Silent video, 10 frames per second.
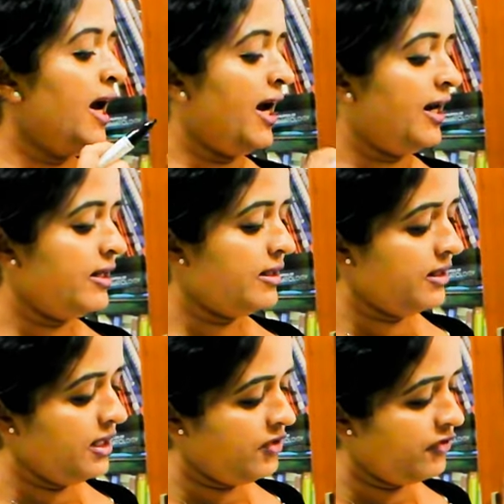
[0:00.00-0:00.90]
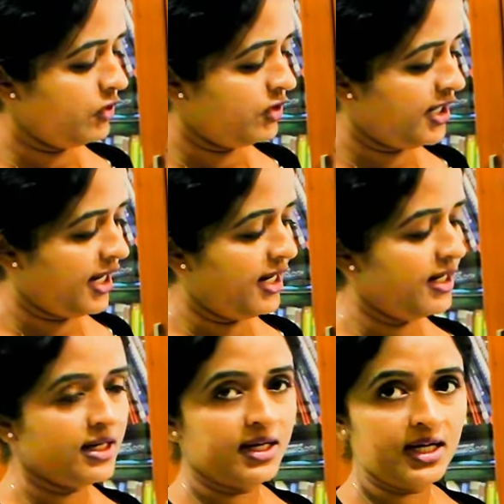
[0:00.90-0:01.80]
And if you
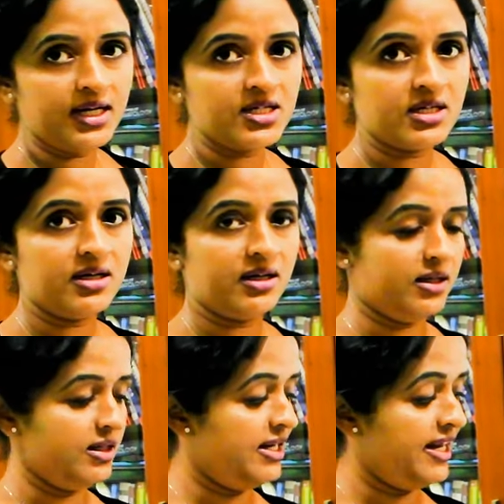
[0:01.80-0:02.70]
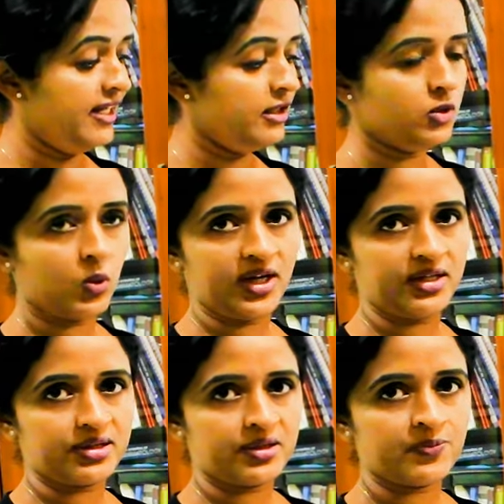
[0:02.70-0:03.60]
take it uh,
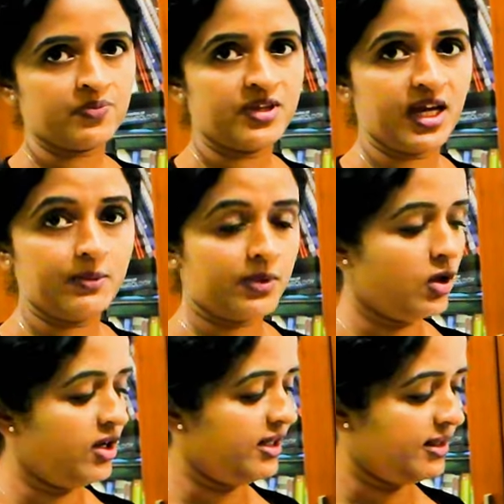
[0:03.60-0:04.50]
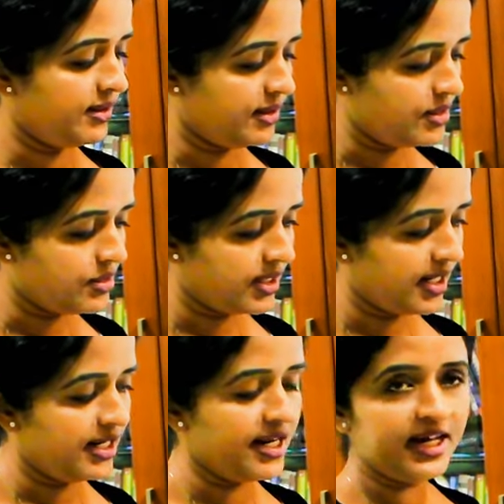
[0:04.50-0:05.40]
lengthwise, the embryonic disc
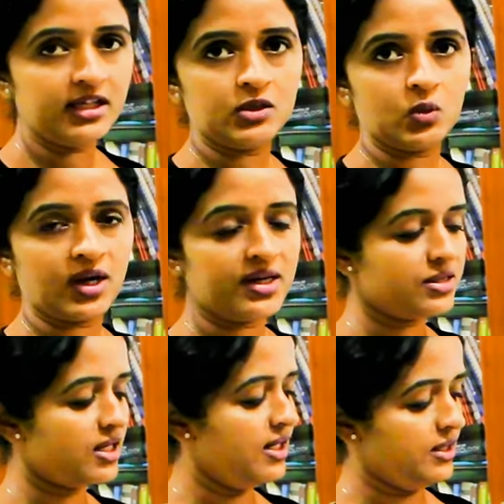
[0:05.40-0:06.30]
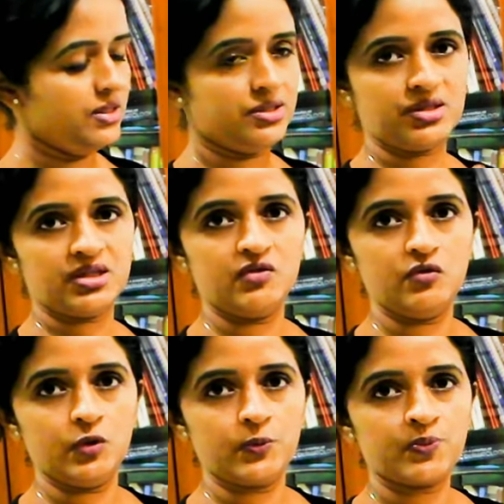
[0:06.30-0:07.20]
lengthwise, this is the
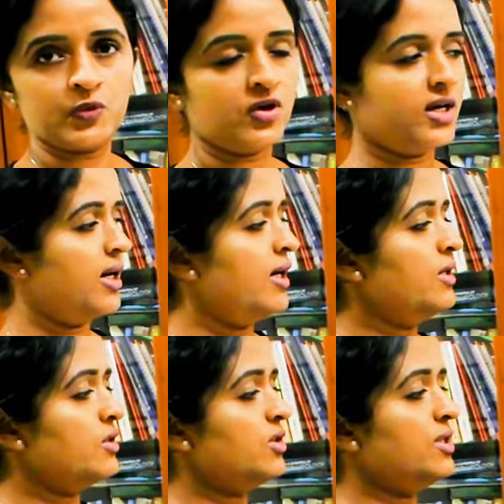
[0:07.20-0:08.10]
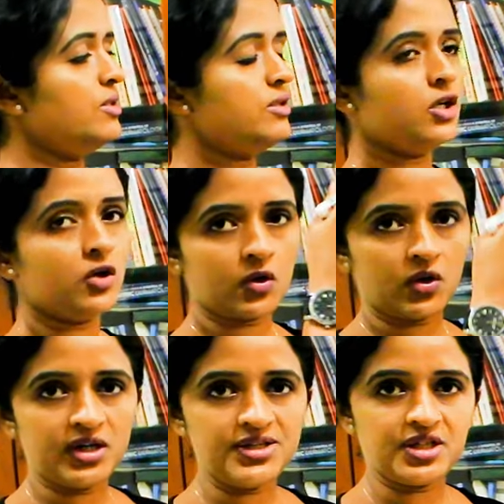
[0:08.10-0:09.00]
view. Okay, so this is the
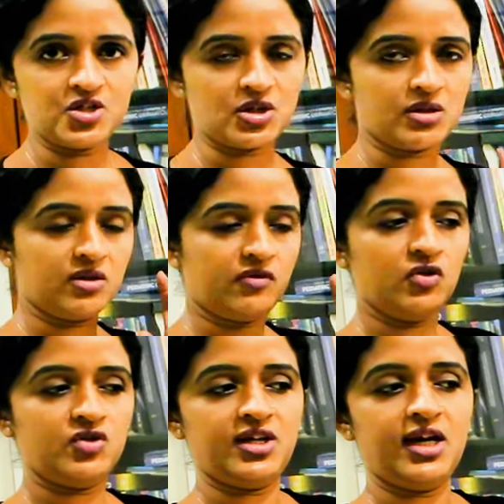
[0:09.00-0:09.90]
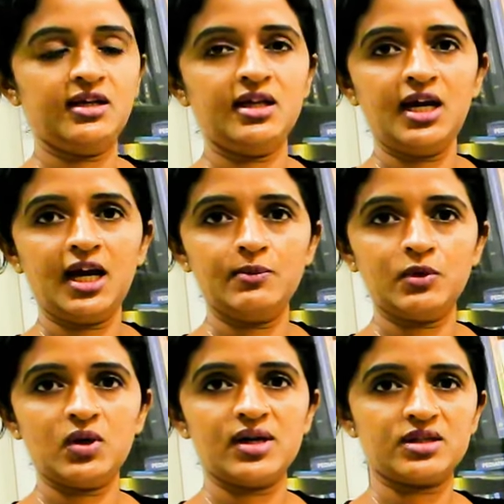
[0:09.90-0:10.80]
coronal section. So if you take the
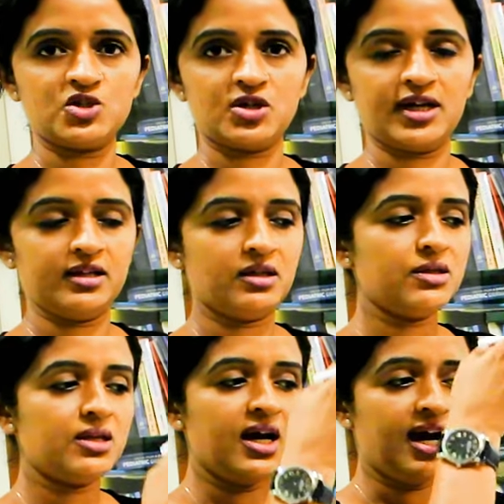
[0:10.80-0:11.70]
embryo as such like this,